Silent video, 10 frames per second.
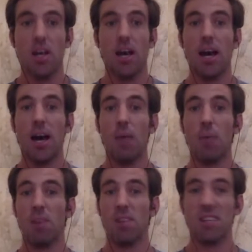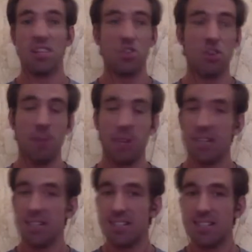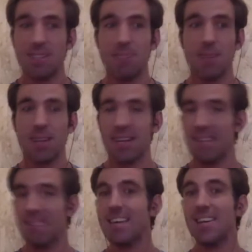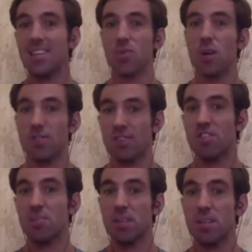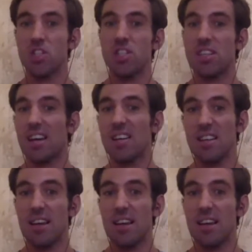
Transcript: We're planting tree mixes, typically 10 to 12 different species in that